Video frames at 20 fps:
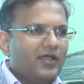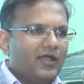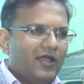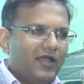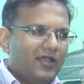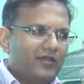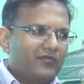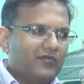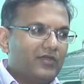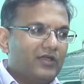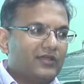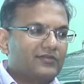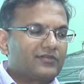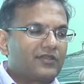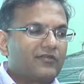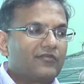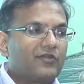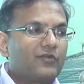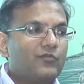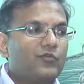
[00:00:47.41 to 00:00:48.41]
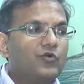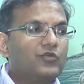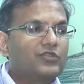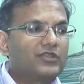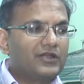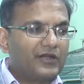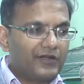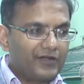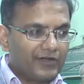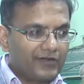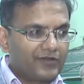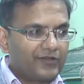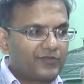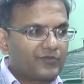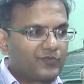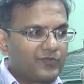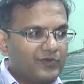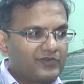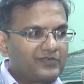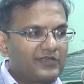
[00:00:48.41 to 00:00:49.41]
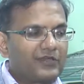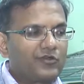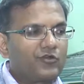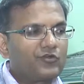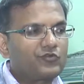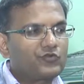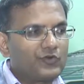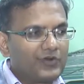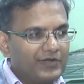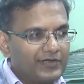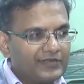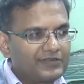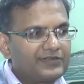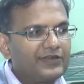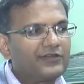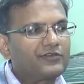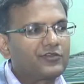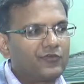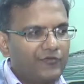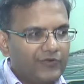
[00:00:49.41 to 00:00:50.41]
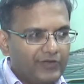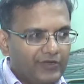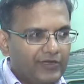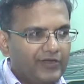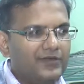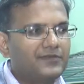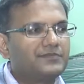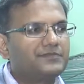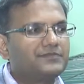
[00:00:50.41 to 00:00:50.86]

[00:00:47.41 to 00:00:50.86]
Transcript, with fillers: and we are serving more than 100 customers across 20 states of India.